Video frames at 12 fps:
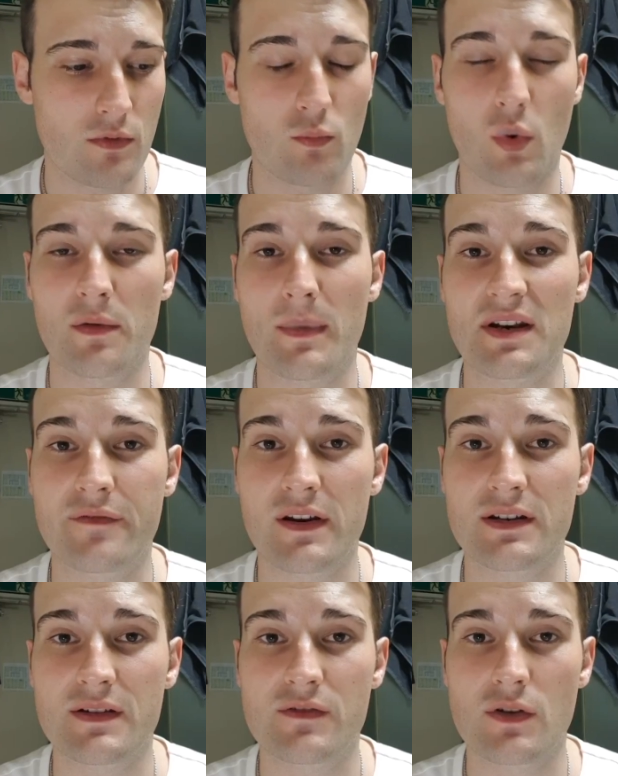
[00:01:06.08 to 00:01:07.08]
one of my
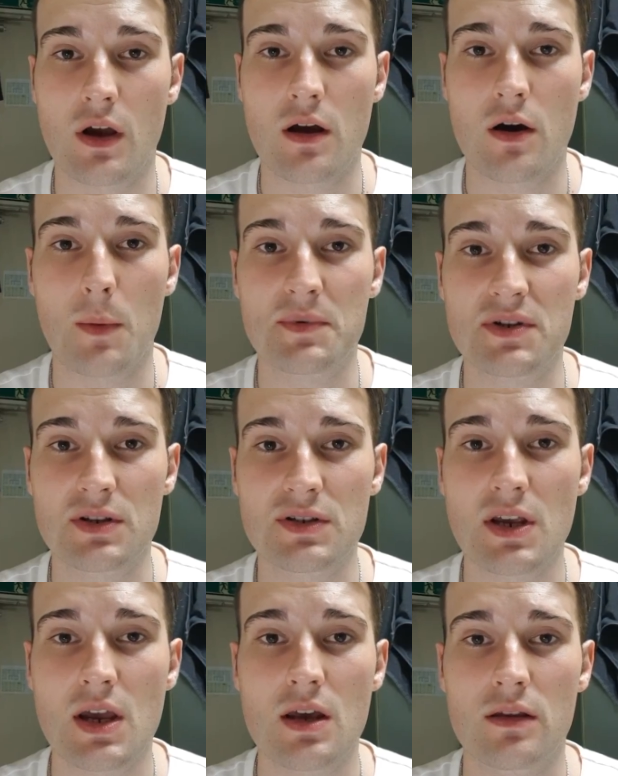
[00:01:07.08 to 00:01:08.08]
defence options.